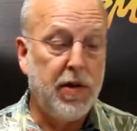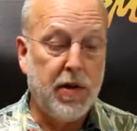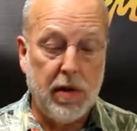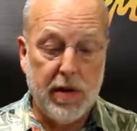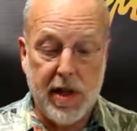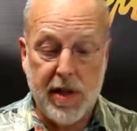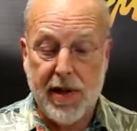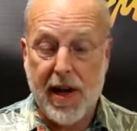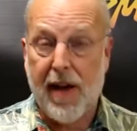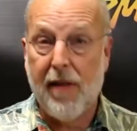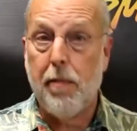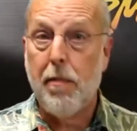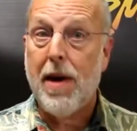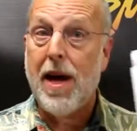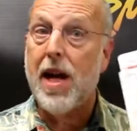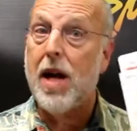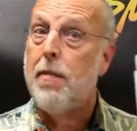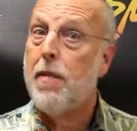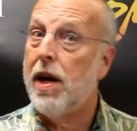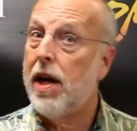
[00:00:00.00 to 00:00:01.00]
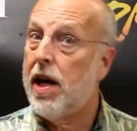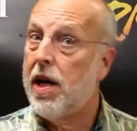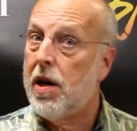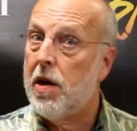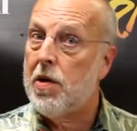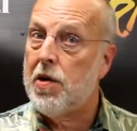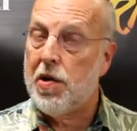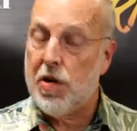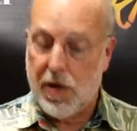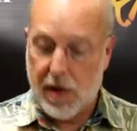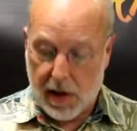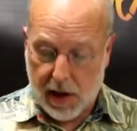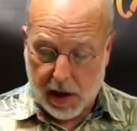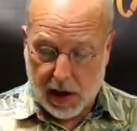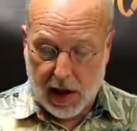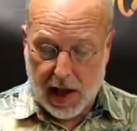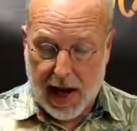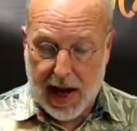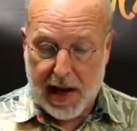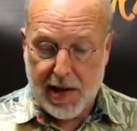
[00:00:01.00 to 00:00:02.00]
So these have many, many uses in the
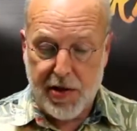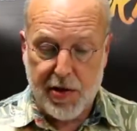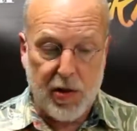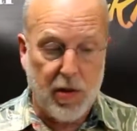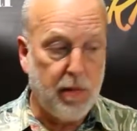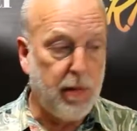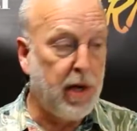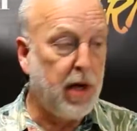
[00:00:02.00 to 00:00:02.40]
classroom